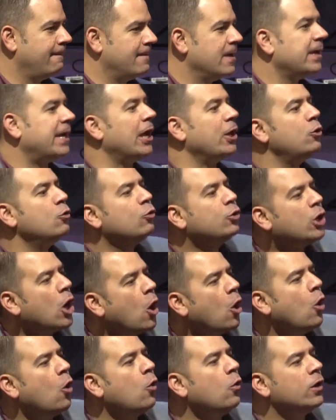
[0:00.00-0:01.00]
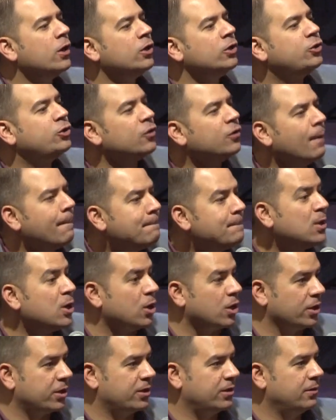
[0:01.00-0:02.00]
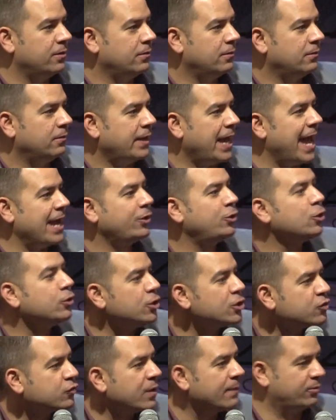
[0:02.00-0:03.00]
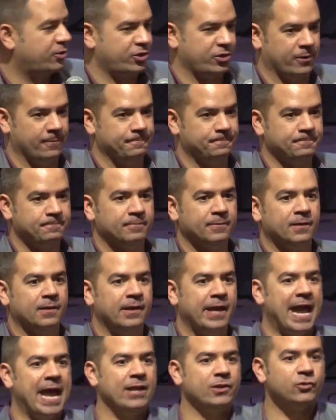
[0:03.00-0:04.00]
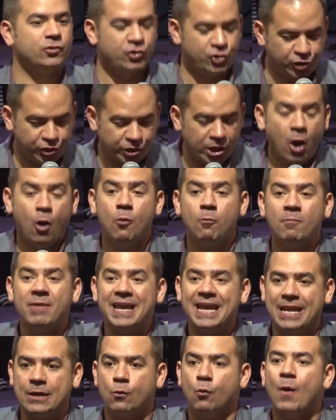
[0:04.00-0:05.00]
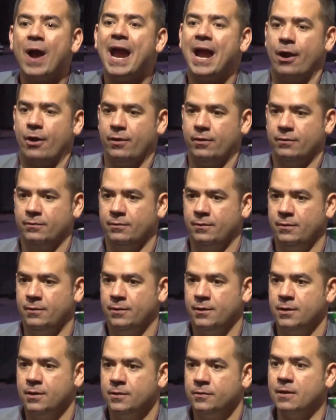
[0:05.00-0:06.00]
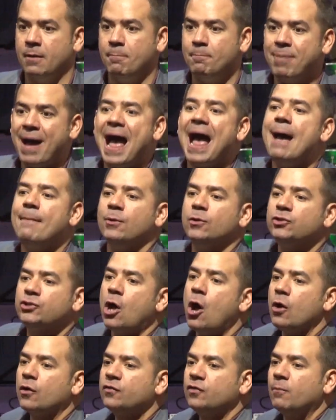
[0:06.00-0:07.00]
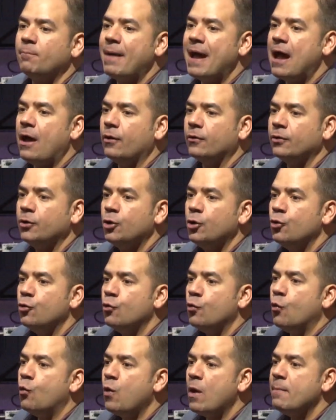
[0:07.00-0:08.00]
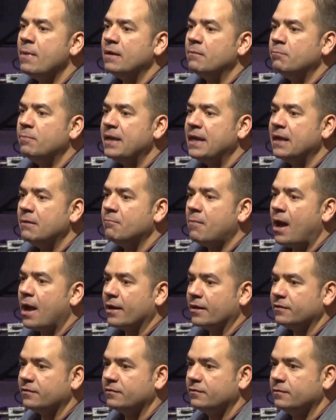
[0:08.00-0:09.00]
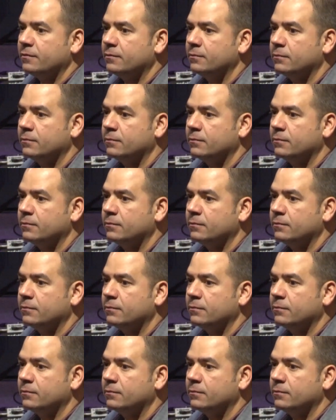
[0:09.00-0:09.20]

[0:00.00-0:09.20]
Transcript: Can you go to the book and to the scripture and show me where the Bible talks about women being modest?